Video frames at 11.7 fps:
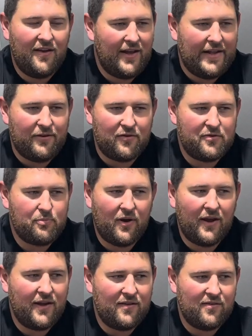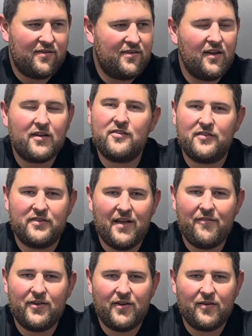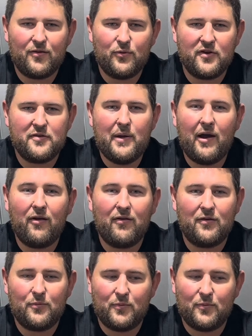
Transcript: and you're spraying 600 or 700 horsepower